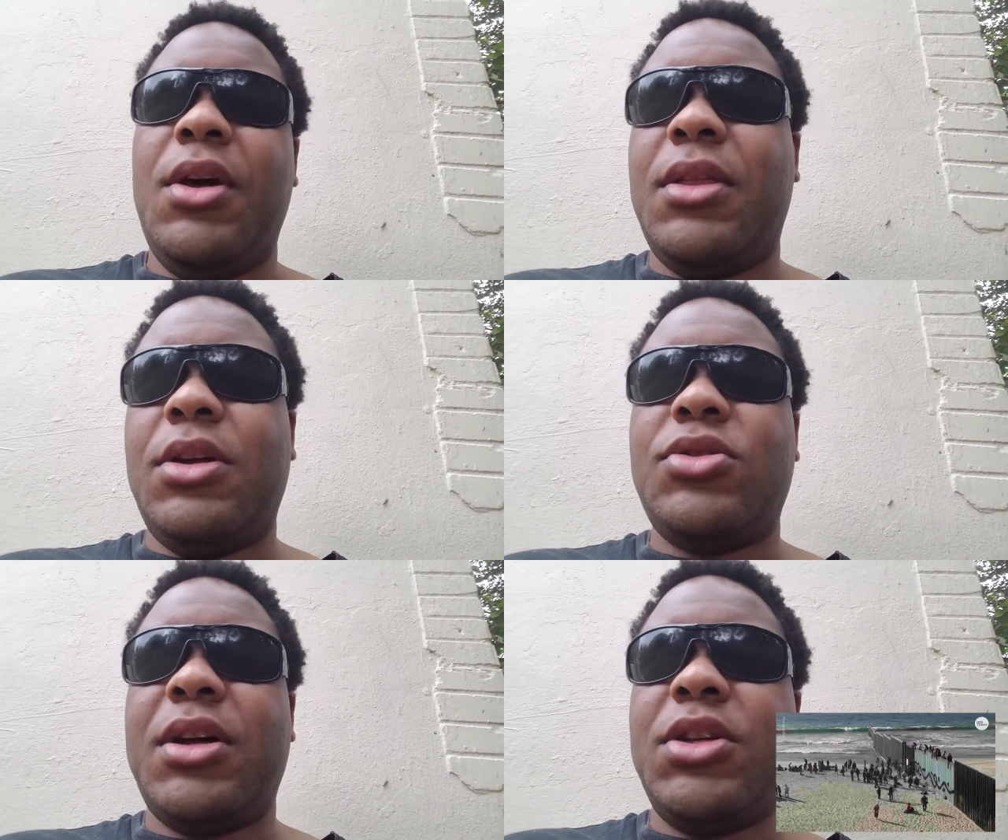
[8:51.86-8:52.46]
They
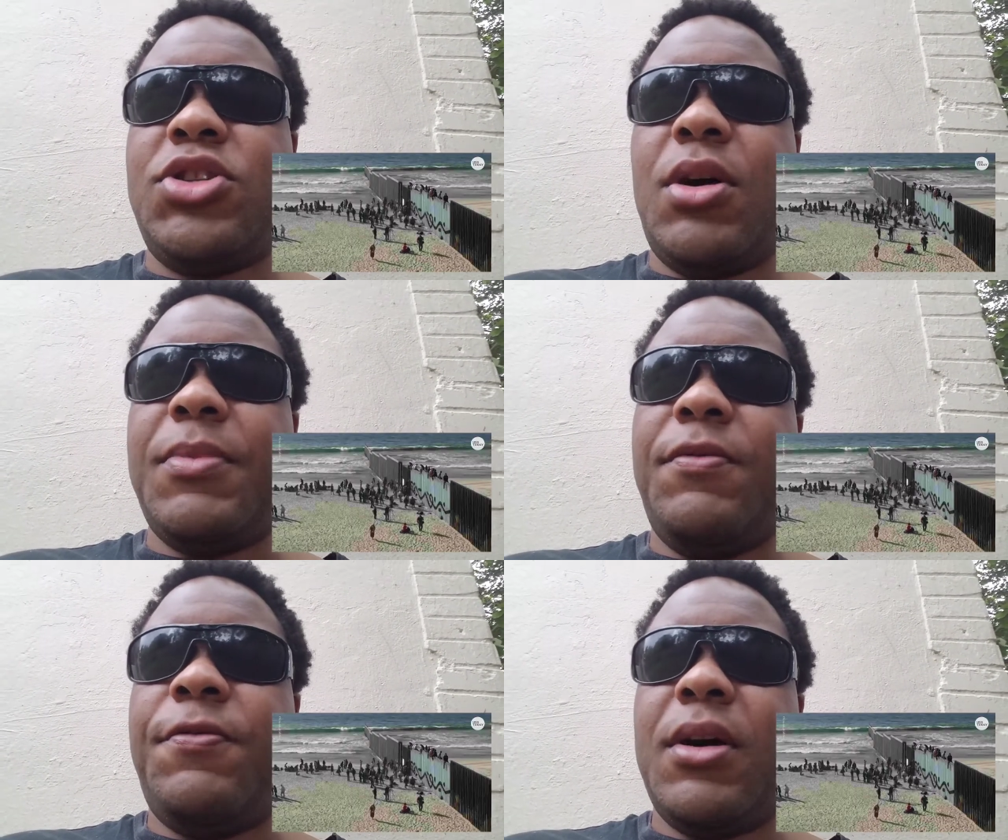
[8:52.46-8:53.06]
tried to jump
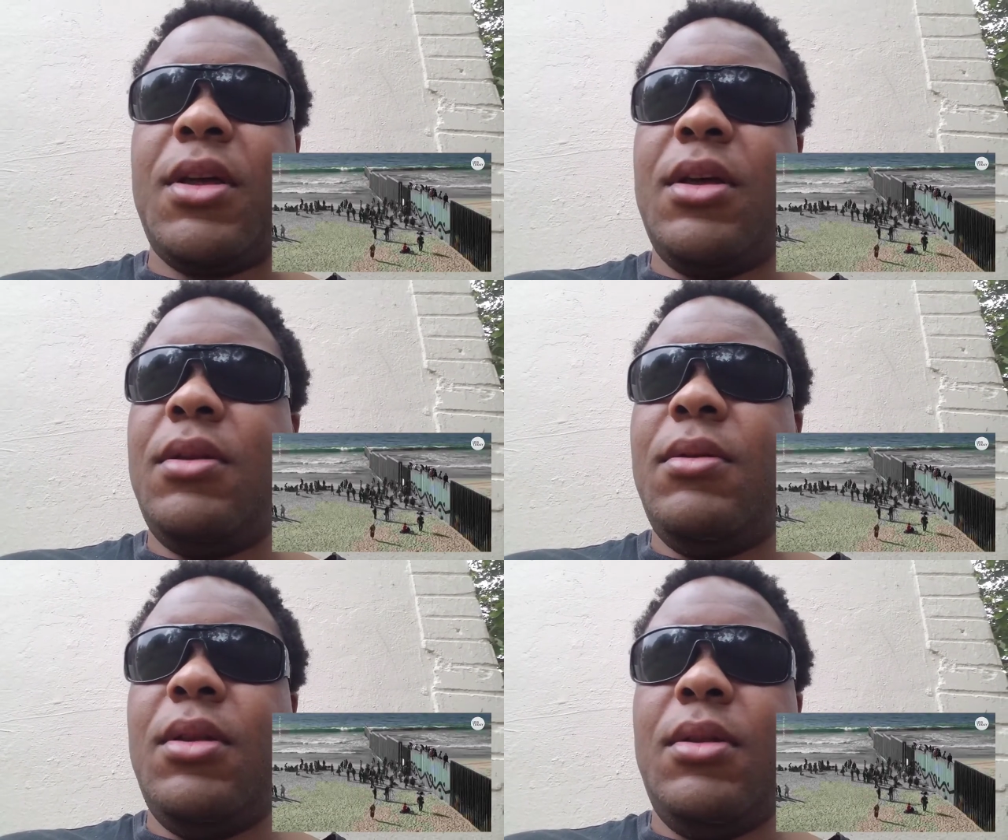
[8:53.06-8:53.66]
the
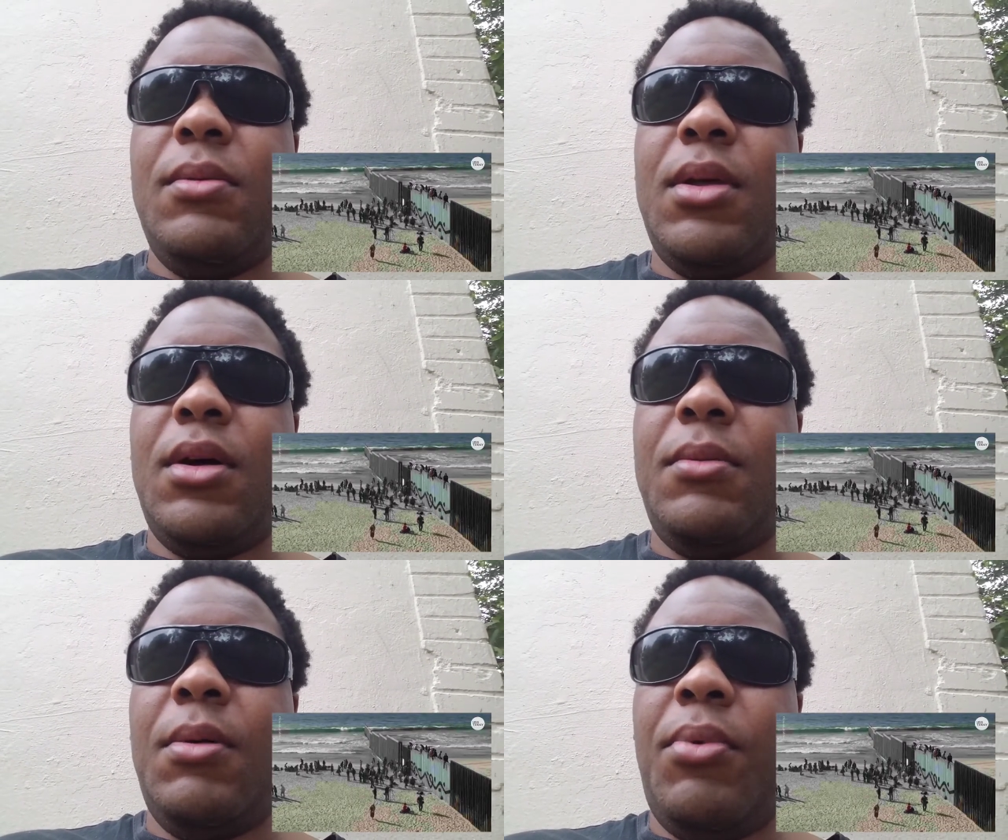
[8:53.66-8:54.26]
fucking
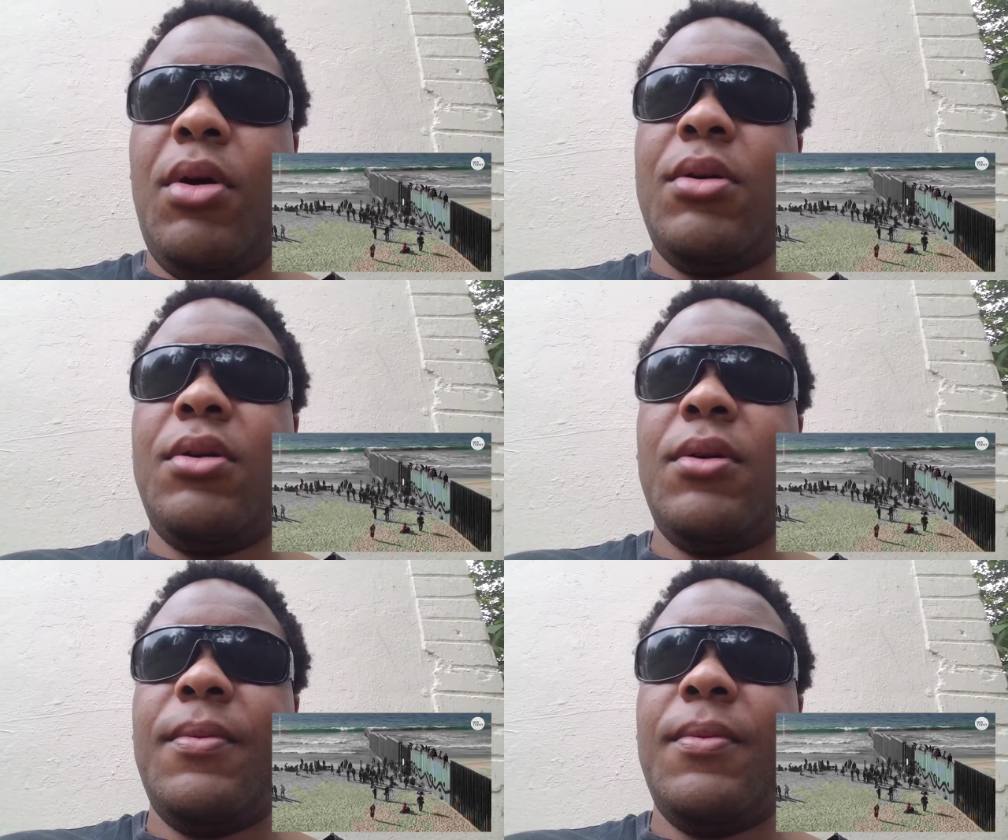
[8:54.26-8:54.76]
the border.